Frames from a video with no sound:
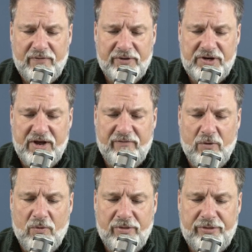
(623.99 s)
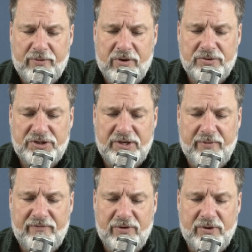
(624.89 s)
The devil will throw some
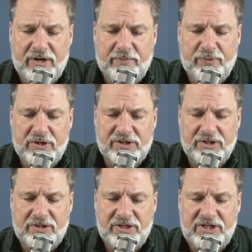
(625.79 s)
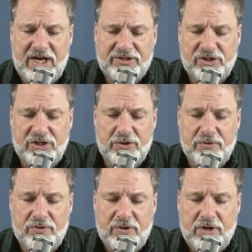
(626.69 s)
of you into prison to test
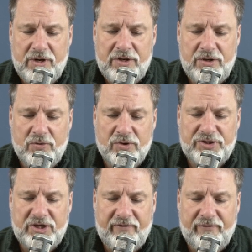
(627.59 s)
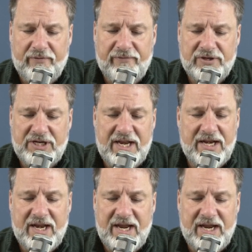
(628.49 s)
you. You will suffer for
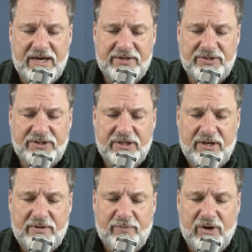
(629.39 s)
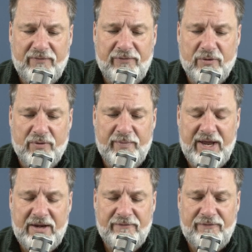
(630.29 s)
10 days. But if you
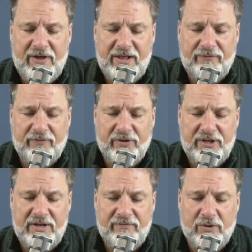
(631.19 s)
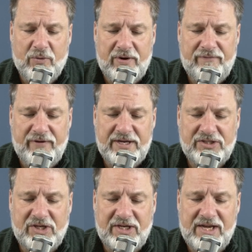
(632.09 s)
remain faithful, even when
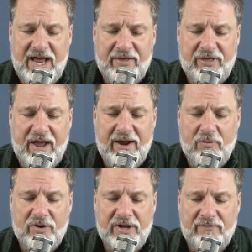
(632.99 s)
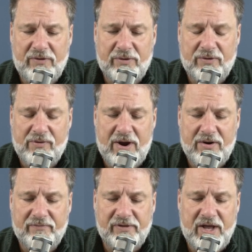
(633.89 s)
facing death, I will give you the
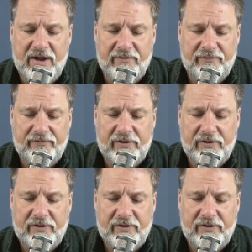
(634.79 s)
crown of life.